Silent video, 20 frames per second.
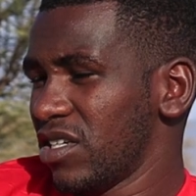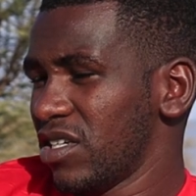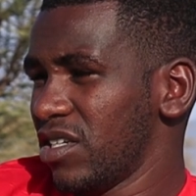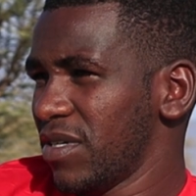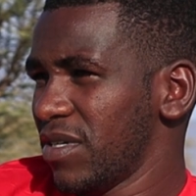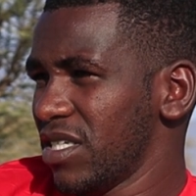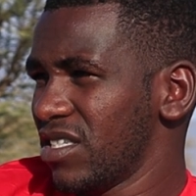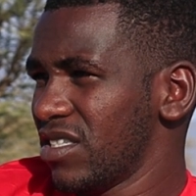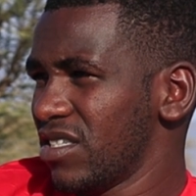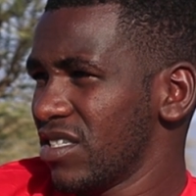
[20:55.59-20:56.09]
you can
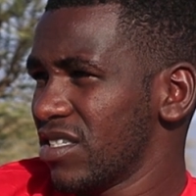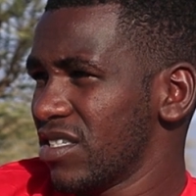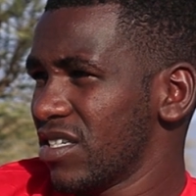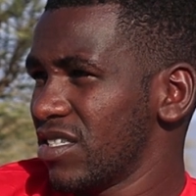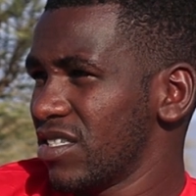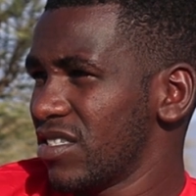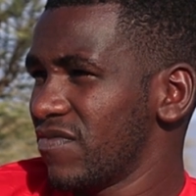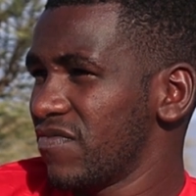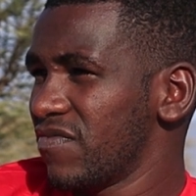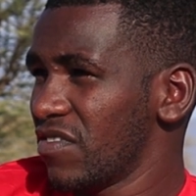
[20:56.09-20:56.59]
imagine these
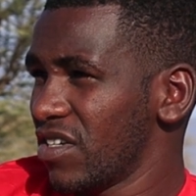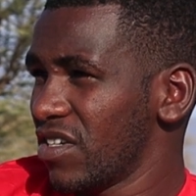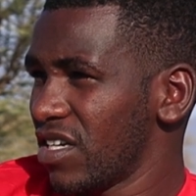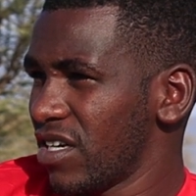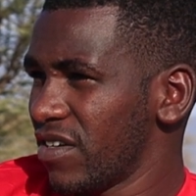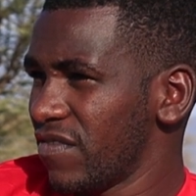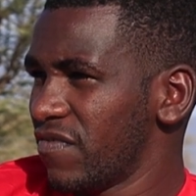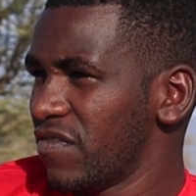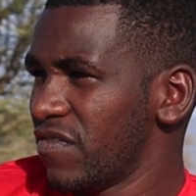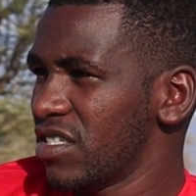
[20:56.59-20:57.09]
guys
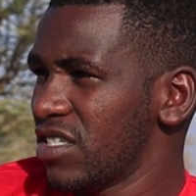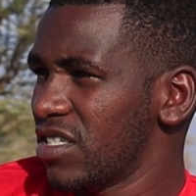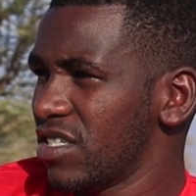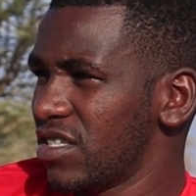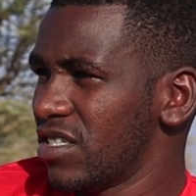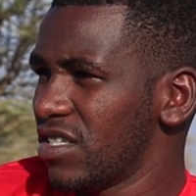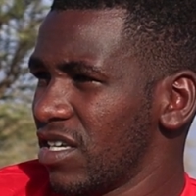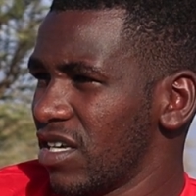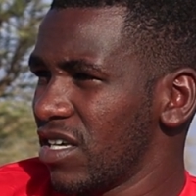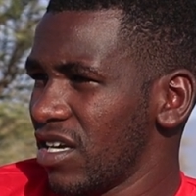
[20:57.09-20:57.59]

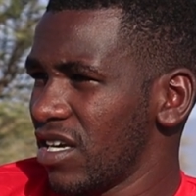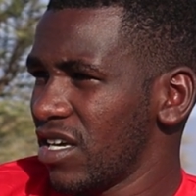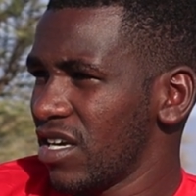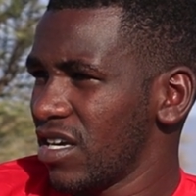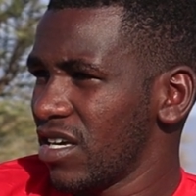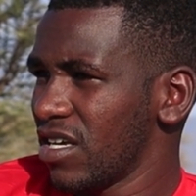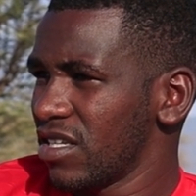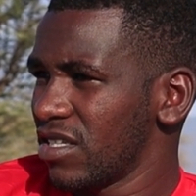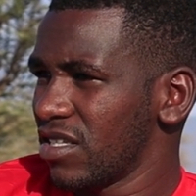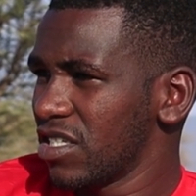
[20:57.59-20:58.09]
visit
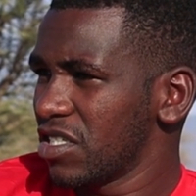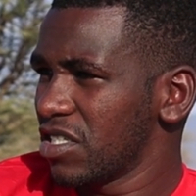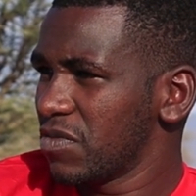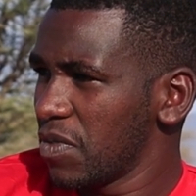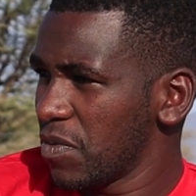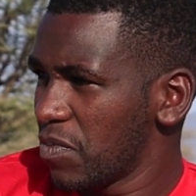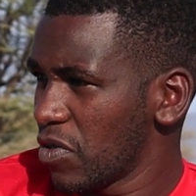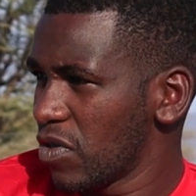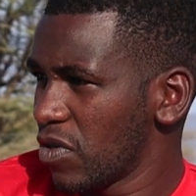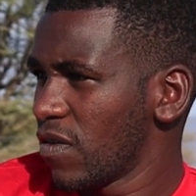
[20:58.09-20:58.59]
the, these
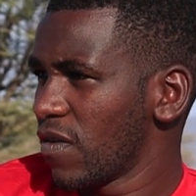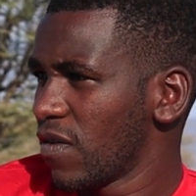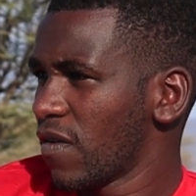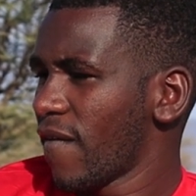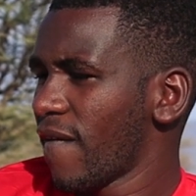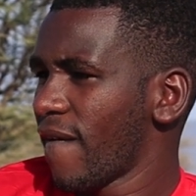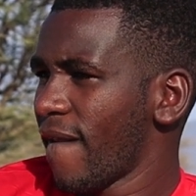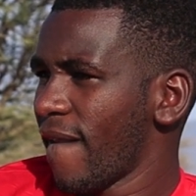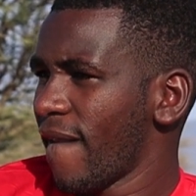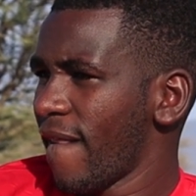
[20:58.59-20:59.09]
people mm-hmm.